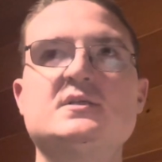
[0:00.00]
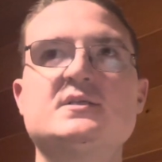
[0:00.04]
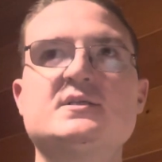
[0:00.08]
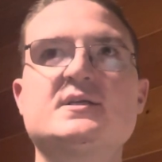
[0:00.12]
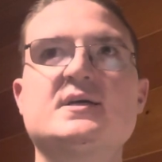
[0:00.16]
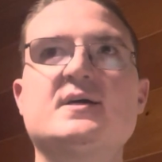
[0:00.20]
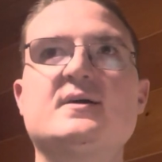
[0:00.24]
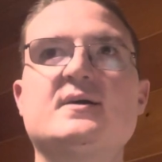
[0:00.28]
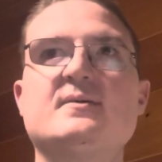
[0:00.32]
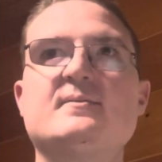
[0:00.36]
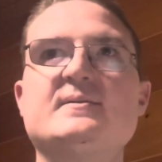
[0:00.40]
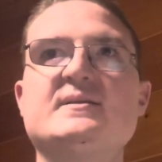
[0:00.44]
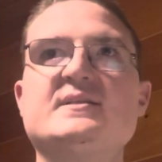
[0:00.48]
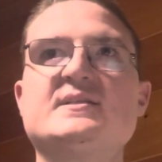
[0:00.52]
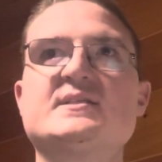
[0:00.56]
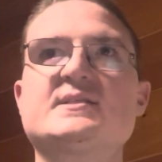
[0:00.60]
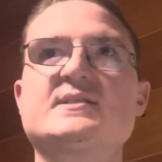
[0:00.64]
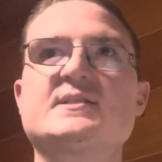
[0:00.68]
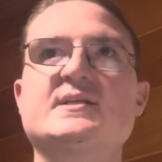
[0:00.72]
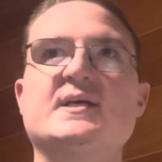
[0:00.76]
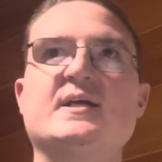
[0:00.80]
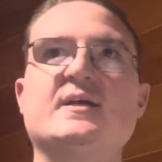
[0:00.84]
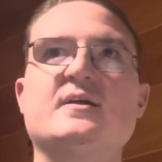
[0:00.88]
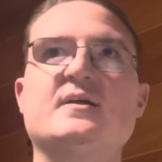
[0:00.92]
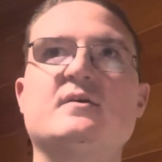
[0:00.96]
Tommy's
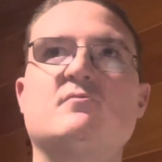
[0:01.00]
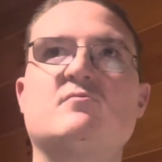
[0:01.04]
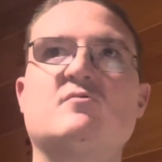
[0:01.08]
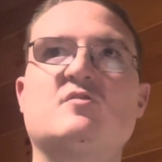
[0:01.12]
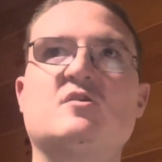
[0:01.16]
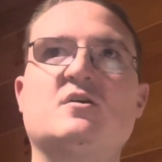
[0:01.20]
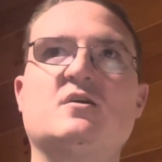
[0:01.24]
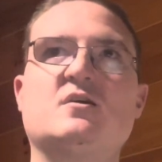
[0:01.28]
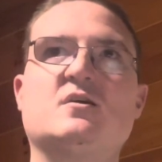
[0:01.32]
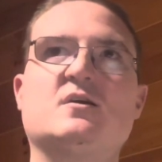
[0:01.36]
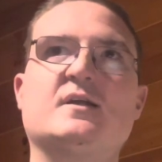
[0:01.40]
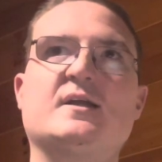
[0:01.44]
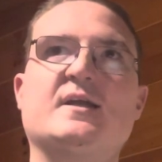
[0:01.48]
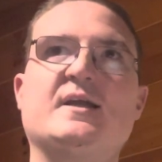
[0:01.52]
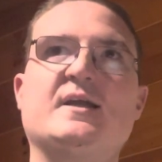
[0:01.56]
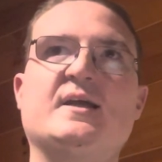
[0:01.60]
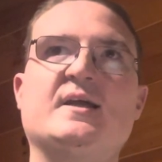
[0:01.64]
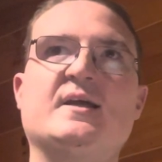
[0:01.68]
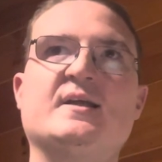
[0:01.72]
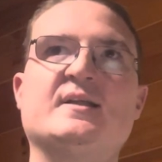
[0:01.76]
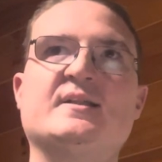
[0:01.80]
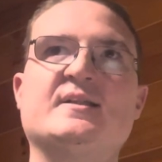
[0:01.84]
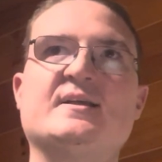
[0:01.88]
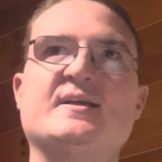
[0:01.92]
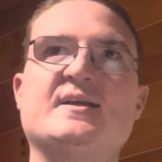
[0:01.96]
day of work
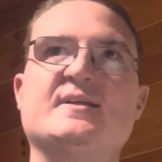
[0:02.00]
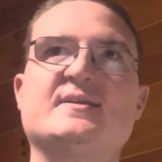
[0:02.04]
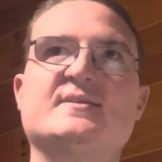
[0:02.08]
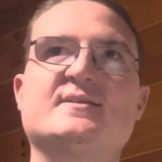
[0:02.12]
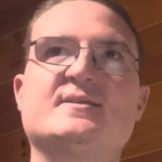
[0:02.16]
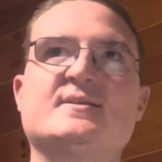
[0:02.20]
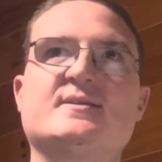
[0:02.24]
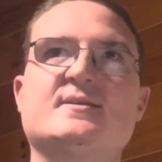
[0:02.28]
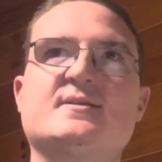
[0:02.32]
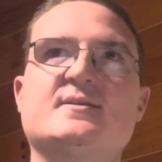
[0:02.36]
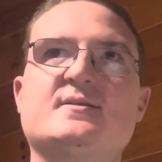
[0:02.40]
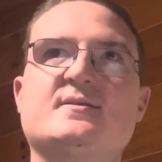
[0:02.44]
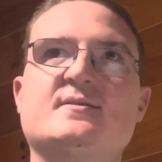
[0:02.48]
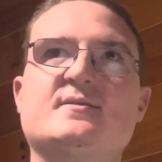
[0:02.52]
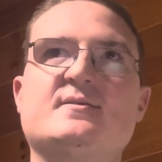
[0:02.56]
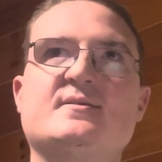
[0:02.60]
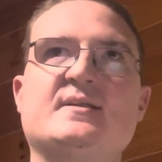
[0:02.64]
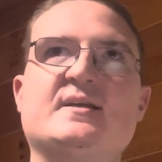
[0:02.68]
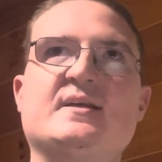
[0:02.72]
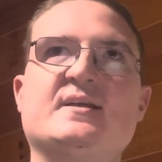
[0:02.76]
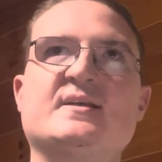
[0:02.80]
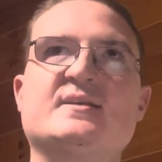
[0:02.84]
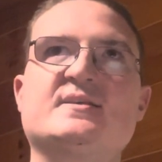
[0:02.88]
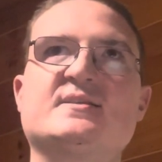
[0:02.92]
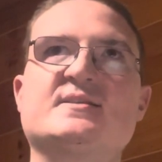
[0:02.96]
at the
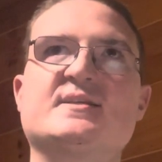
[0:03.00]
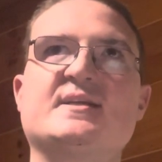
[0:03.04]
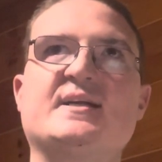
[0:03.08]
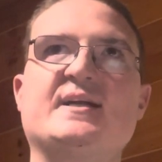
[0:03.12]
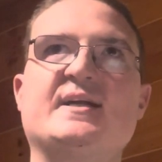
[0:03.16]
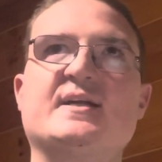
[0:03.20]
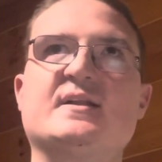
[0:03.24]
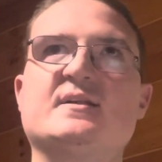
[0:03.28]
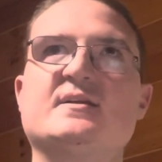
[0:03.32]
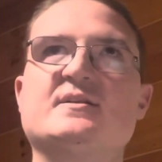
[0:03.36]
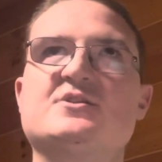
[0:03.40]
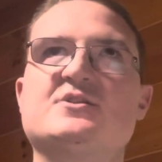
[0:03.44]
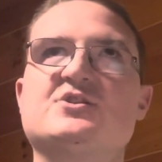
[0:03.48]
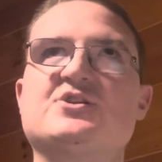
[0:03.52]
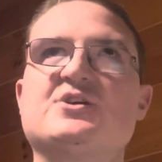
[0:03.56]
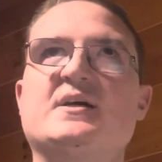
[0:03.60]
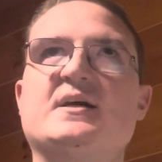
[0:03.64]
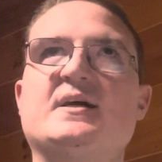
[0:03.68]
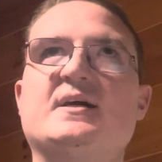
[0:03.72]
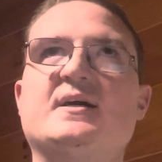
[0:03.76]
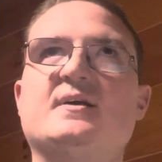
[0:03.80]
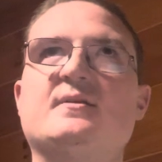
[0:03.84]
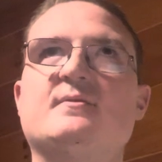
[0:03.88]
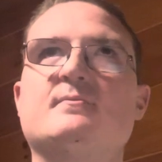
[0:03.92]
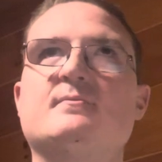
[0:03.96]
Nick's English
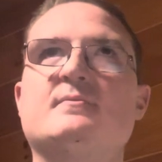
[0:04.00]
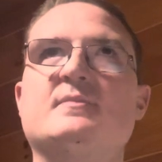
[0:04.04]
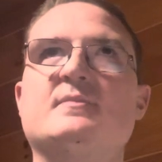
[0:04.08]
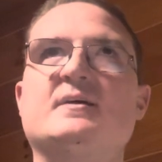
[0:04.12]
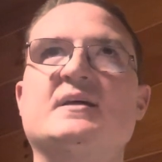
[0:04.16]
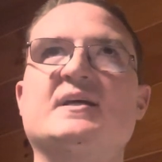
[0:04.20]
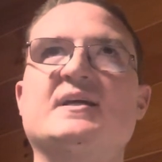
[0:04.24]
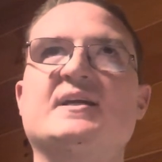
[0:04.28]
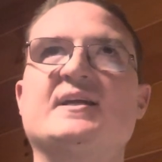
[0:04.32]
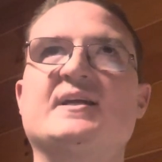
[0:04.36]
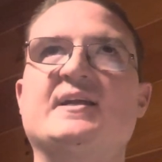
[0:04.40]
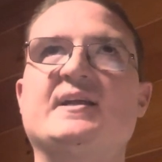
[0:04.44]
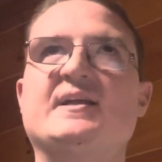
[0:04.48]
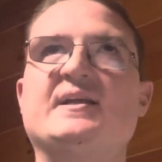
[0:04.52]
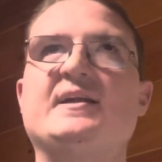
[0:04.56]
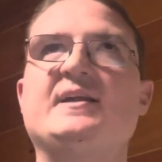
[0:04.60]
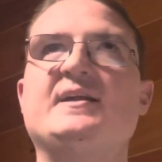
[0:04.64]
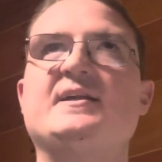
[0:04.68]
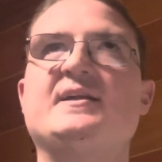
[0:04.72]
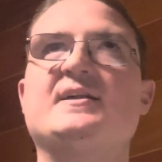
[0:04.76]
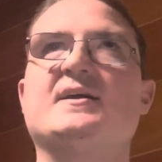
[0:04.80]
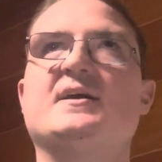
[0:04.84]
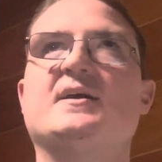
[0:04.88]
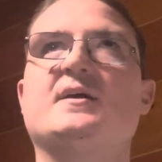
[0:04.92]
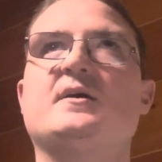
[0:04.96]
Hut, but
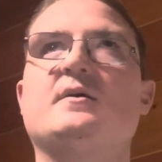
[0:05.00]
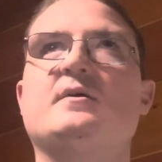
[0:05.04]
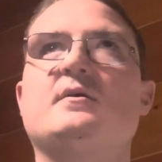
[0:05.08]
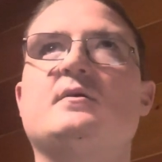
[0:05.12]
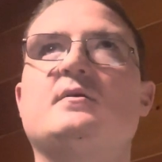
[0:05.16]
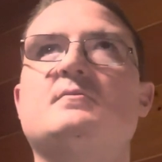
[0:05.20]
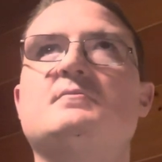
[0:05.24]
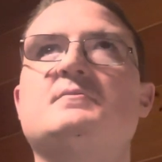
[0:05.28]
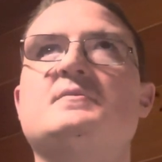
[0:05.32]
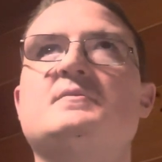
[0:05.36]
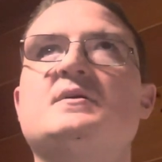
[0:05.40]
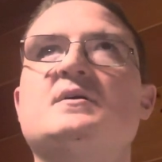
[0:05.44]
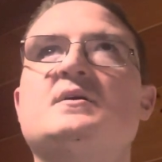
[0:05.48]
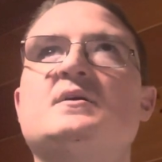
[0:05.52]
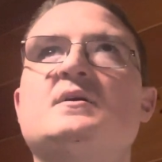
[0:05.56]
getting home